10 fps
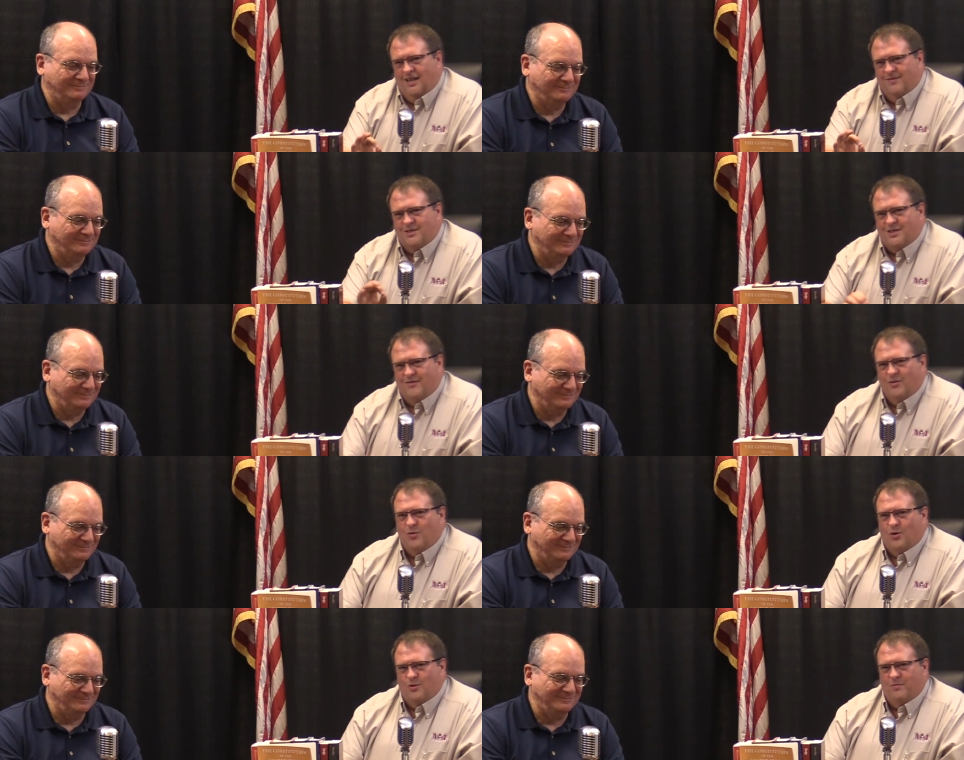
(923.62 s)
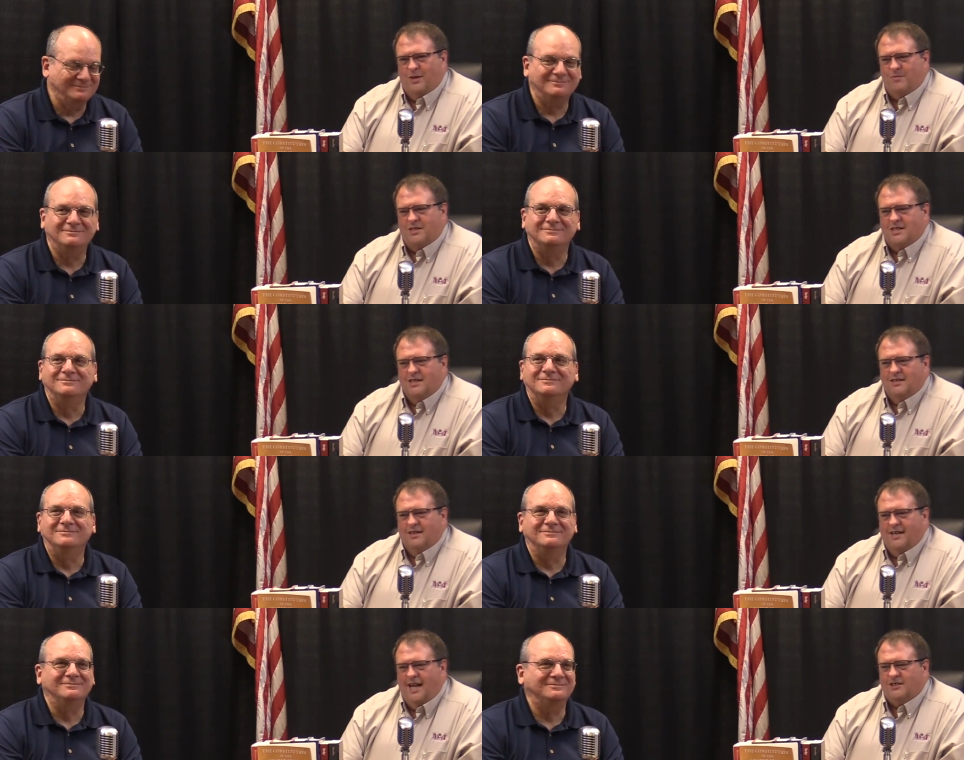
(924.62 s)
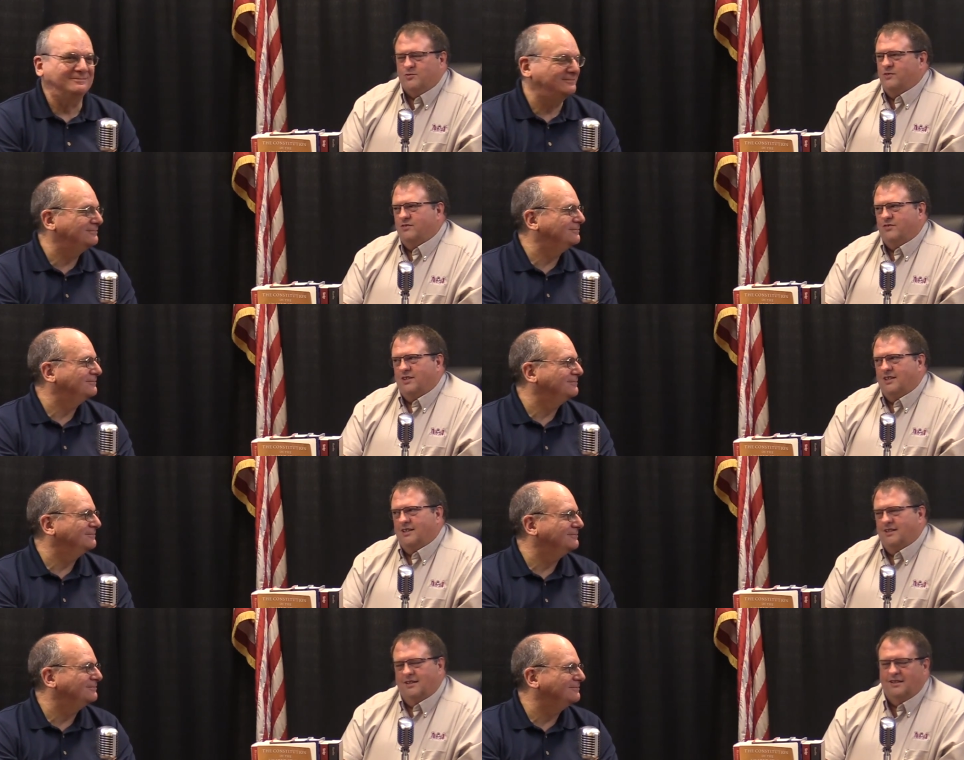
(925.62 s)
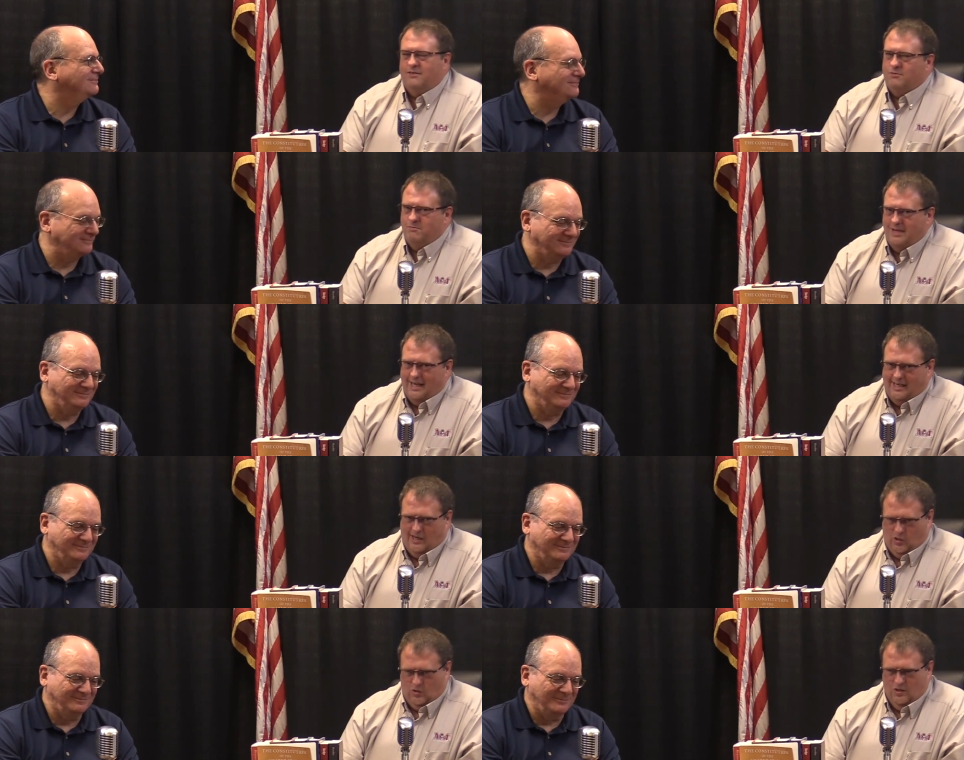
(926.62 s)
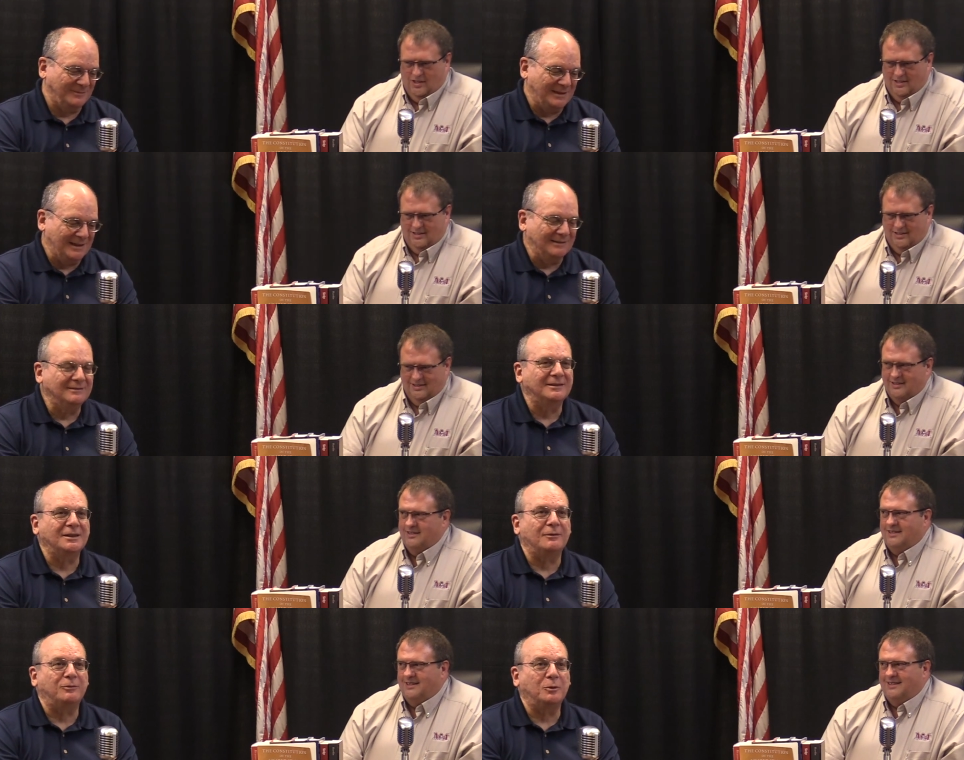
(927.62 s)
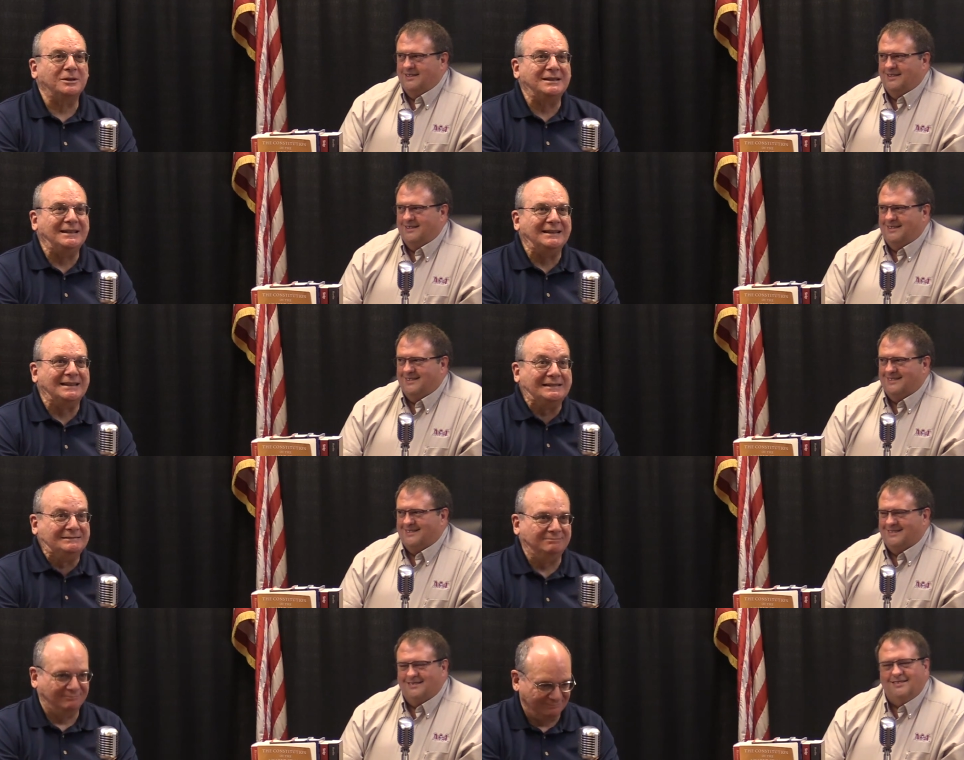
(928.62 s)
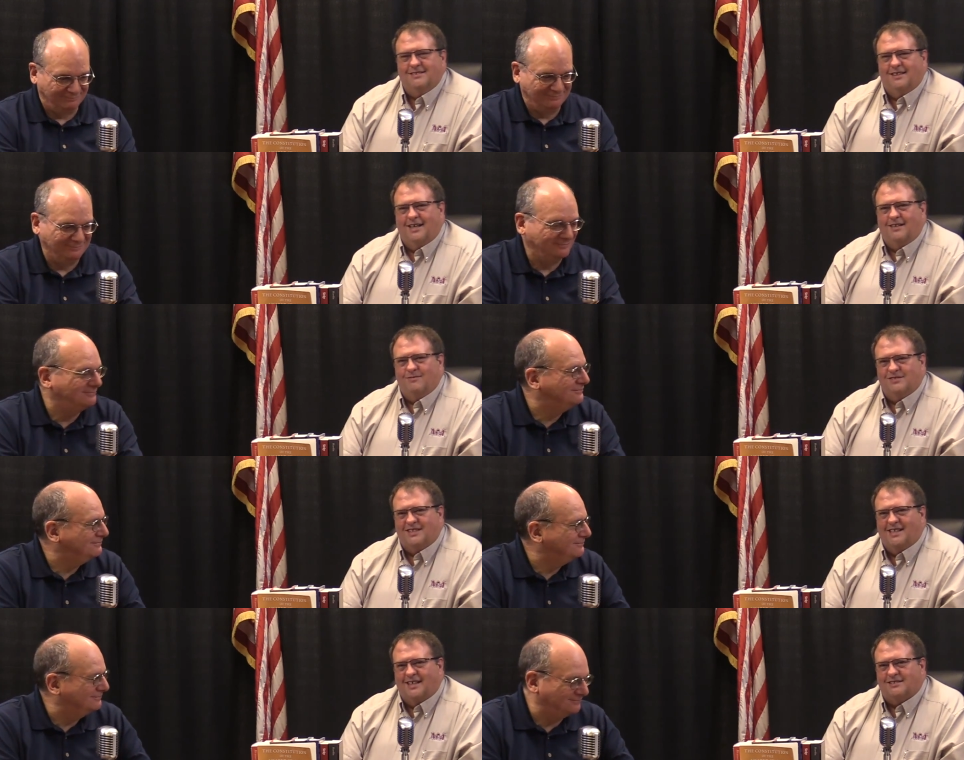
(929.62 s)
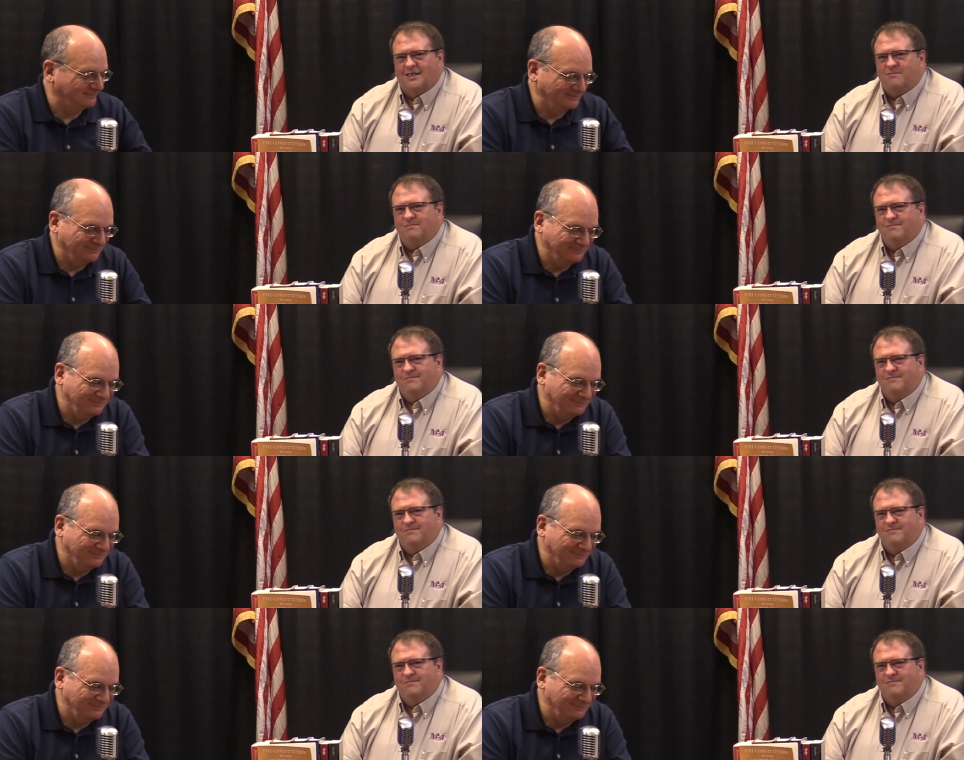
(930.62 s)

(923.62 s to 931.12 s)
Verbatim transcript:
Speaker 1: of the Civil War amendments. The next one's a little meatier.
Speaker 2: The 14th.
Speaker 1: All right, we'll see you next time.